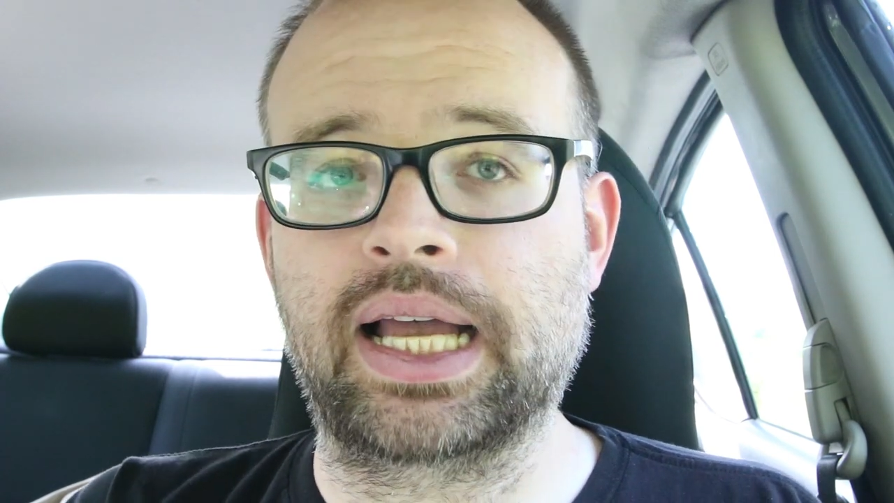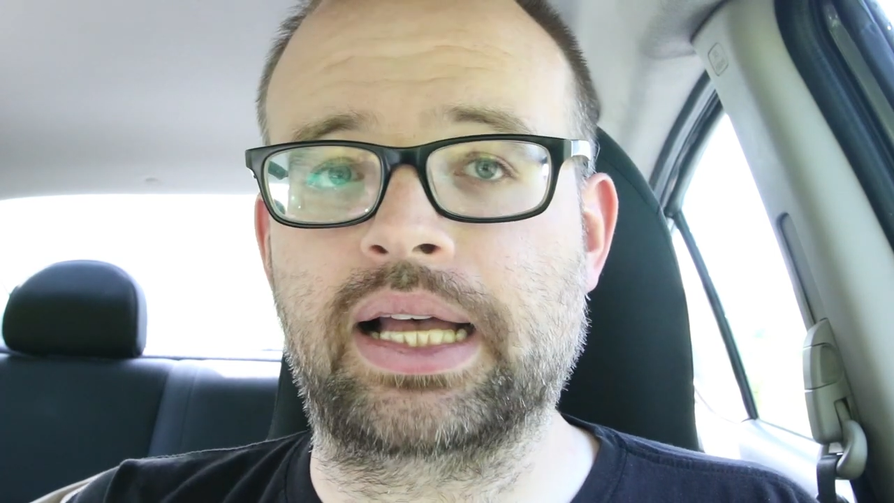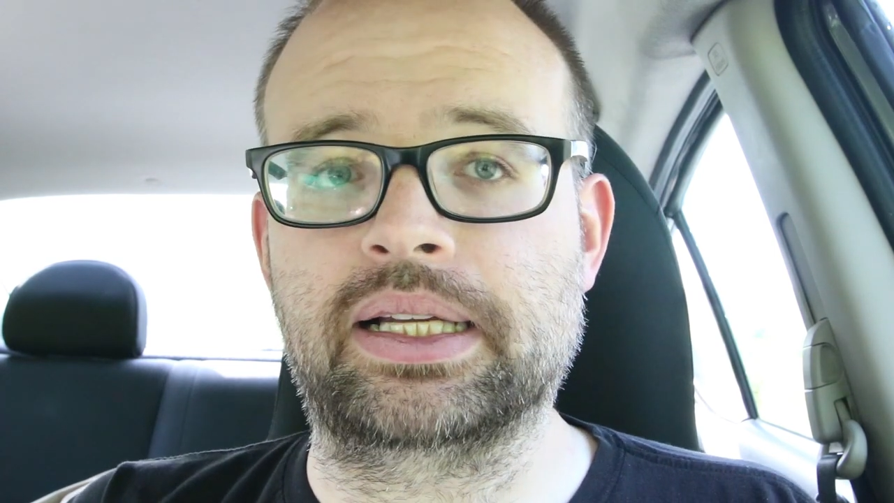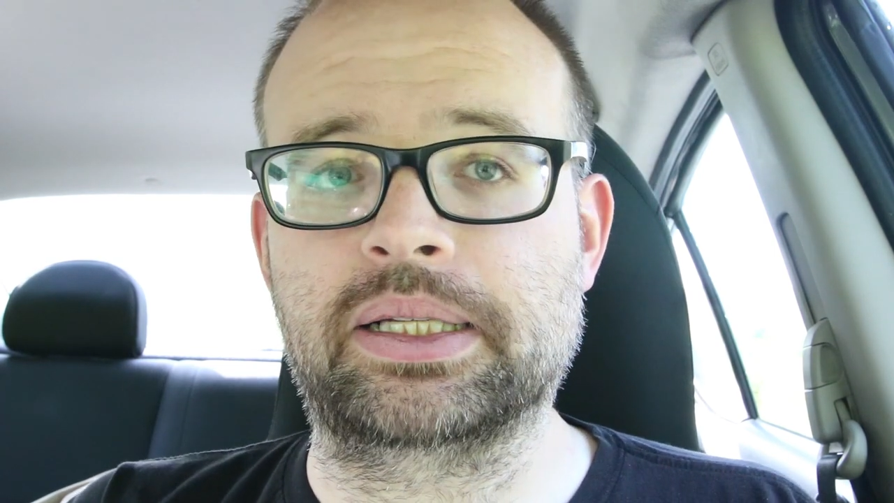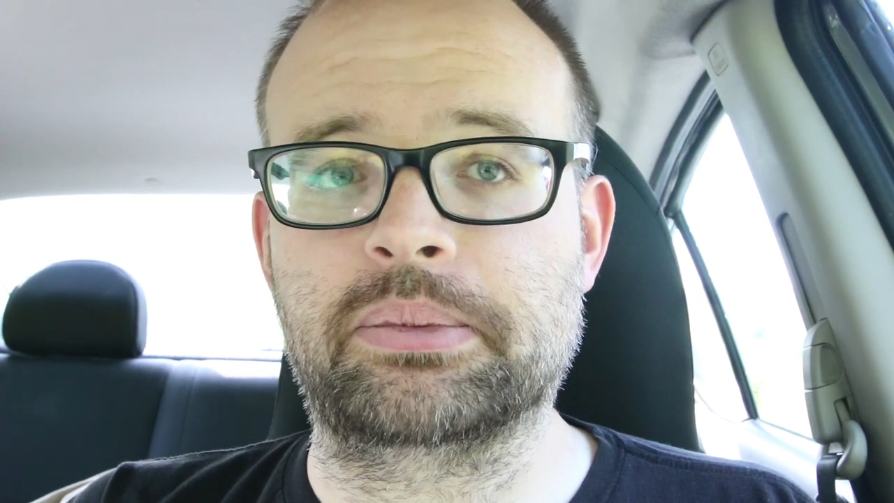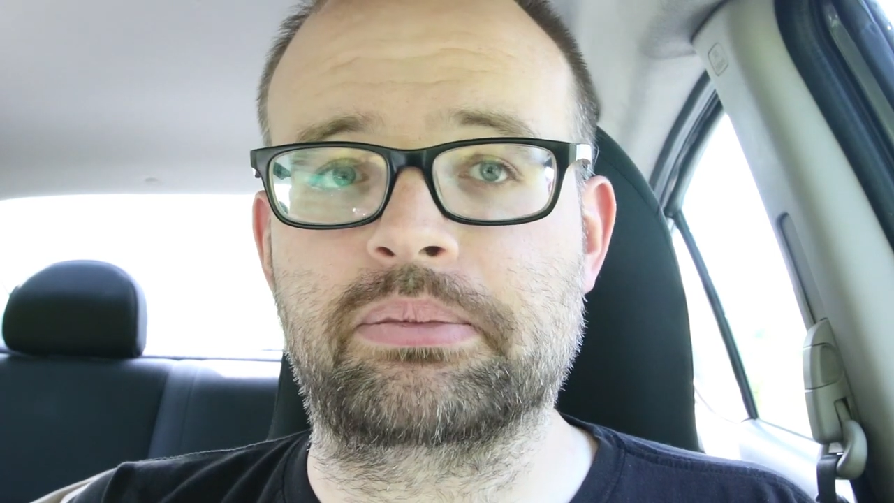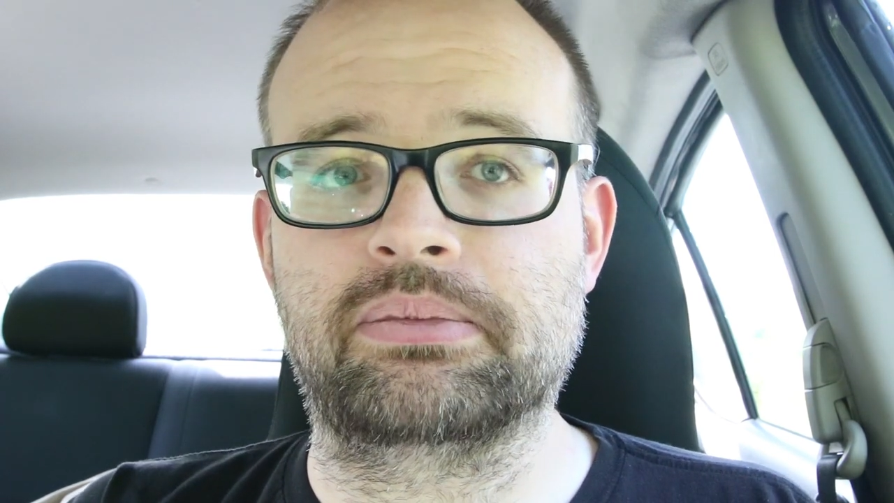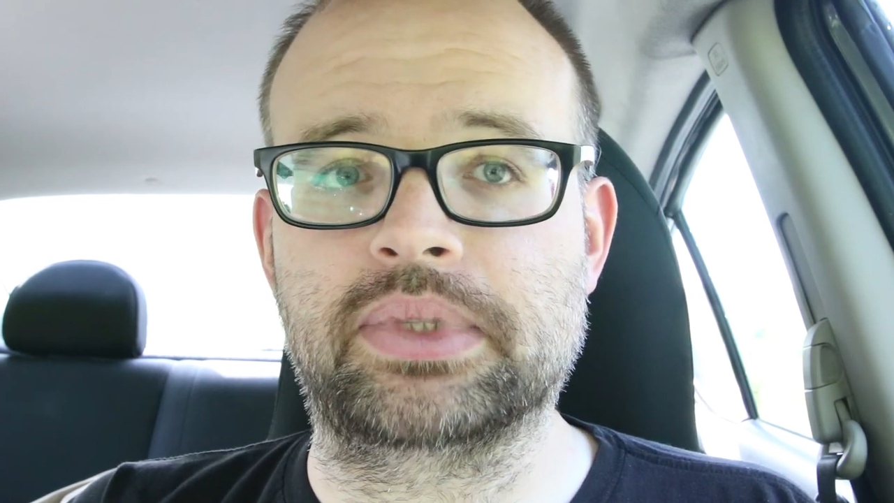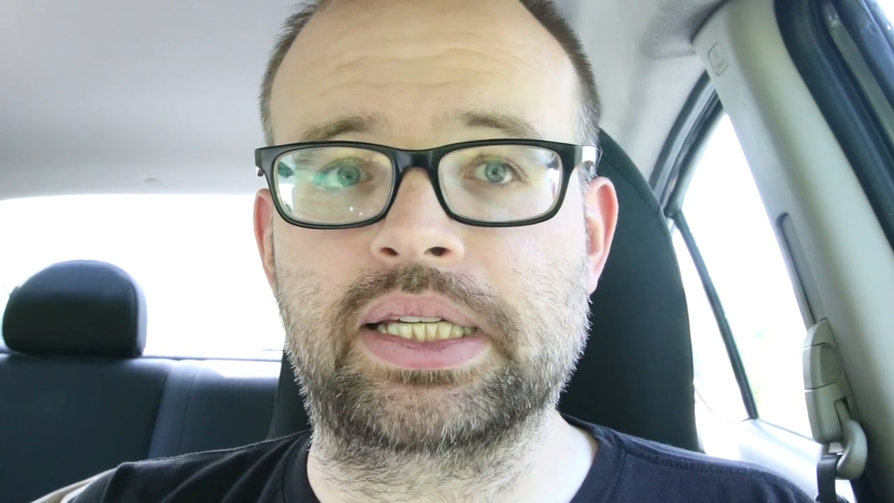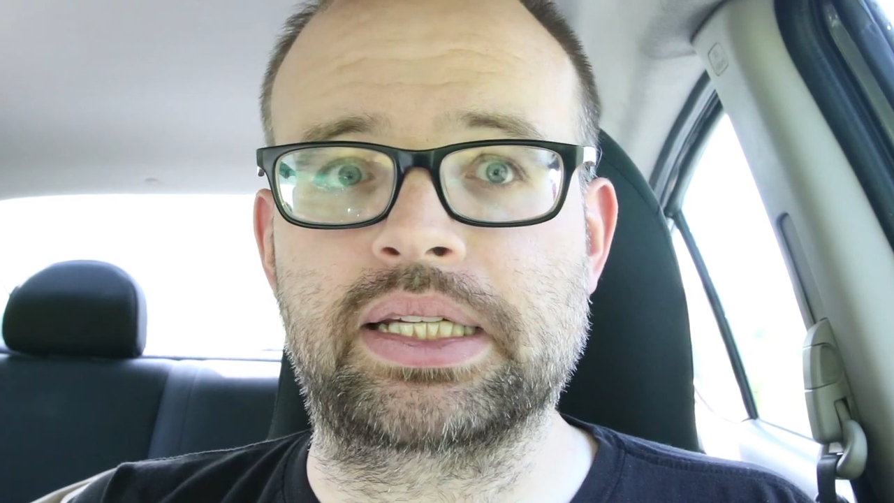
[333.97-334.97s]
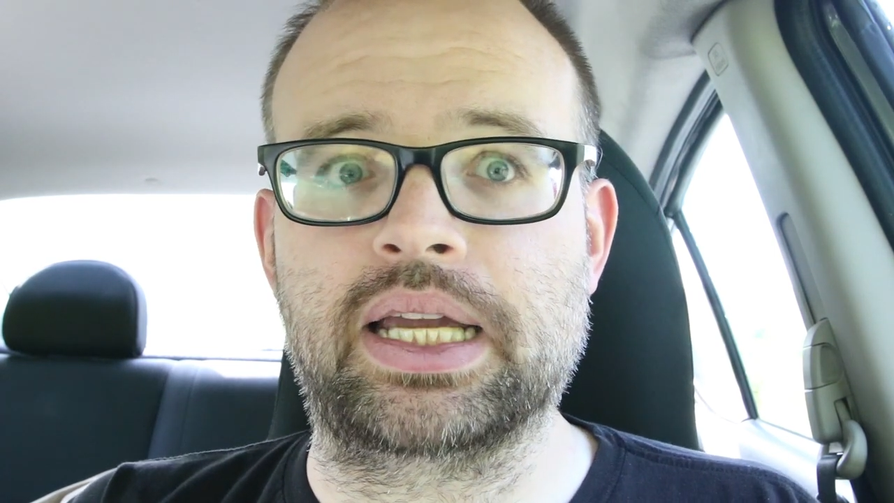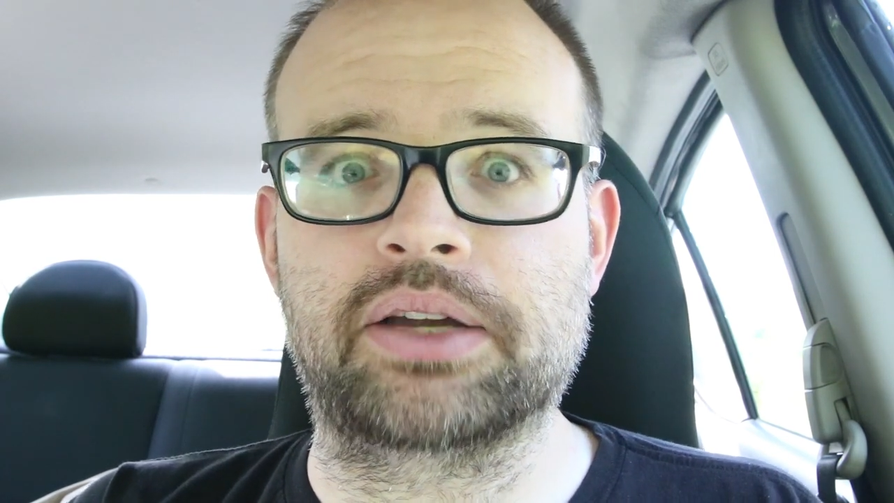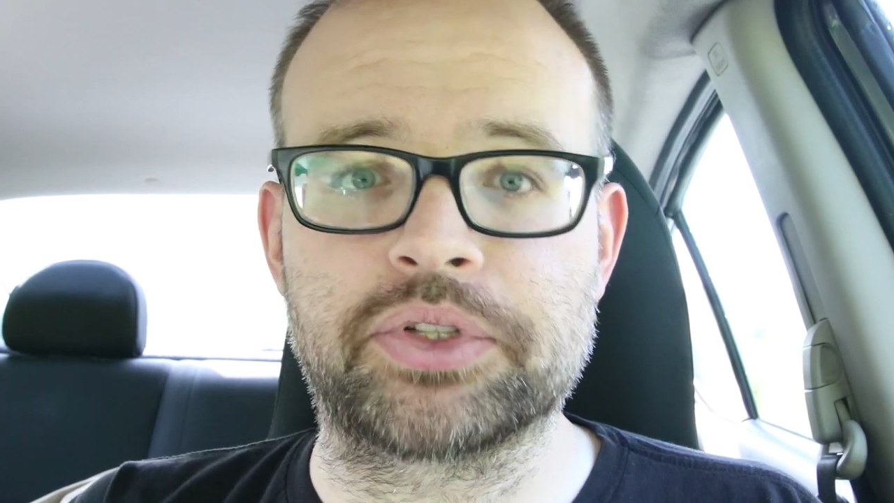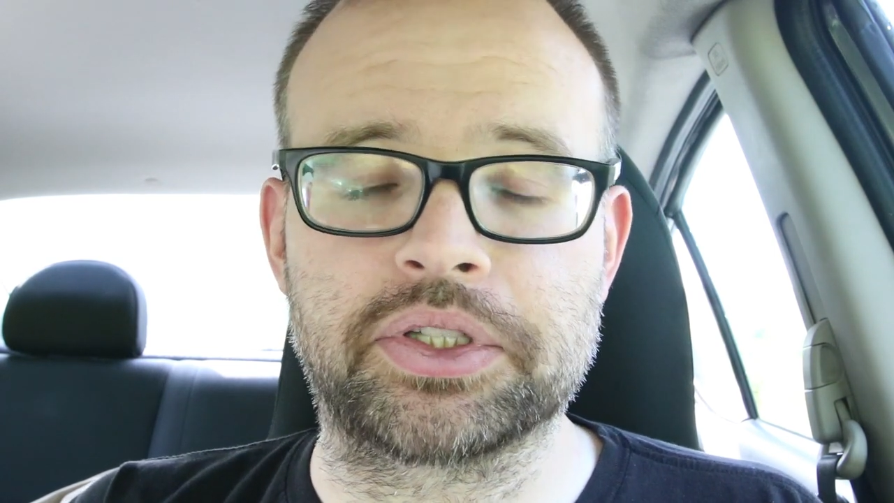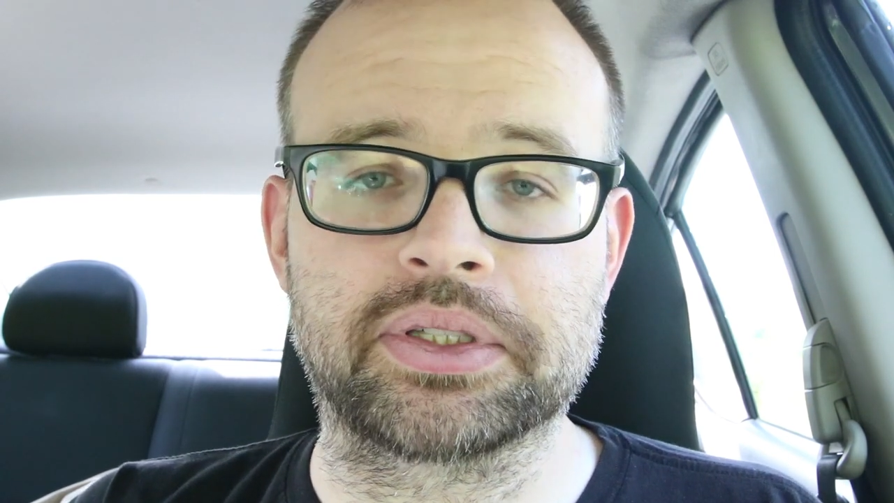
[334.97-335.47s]
and
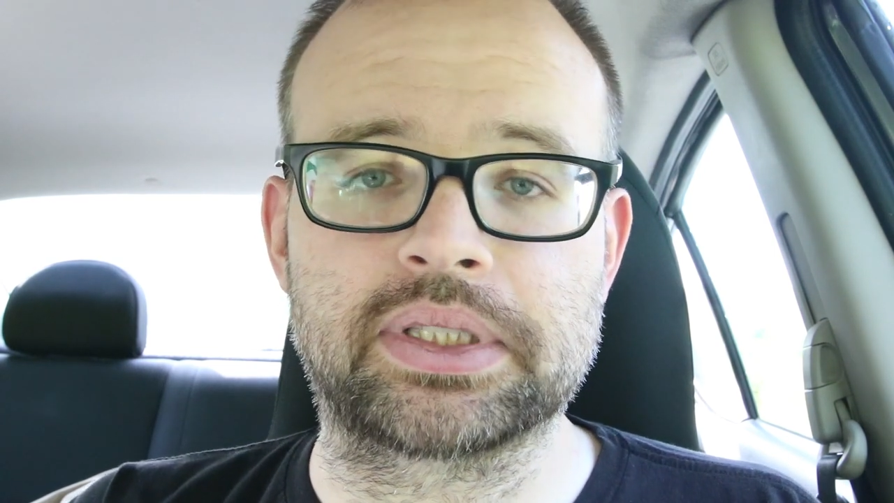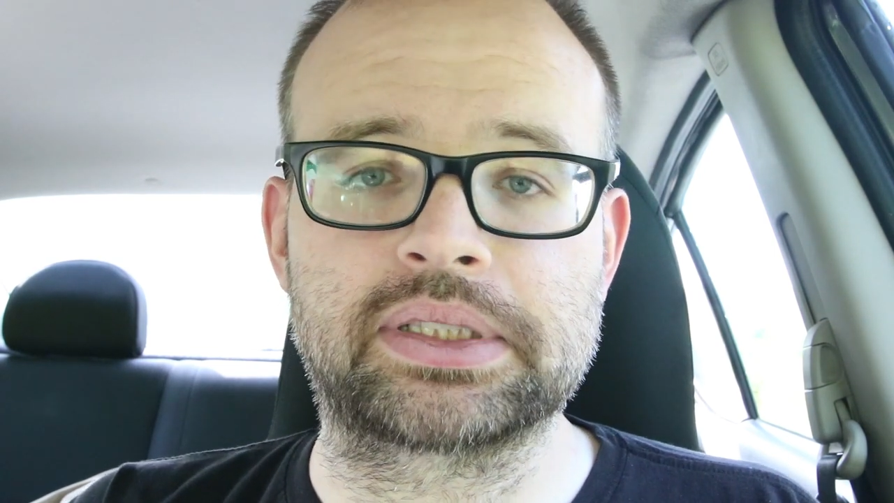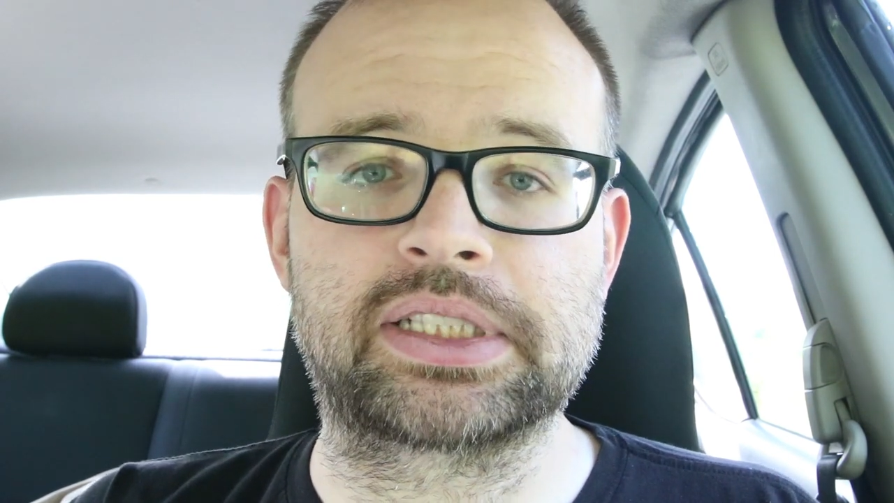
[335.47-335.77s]
heavier and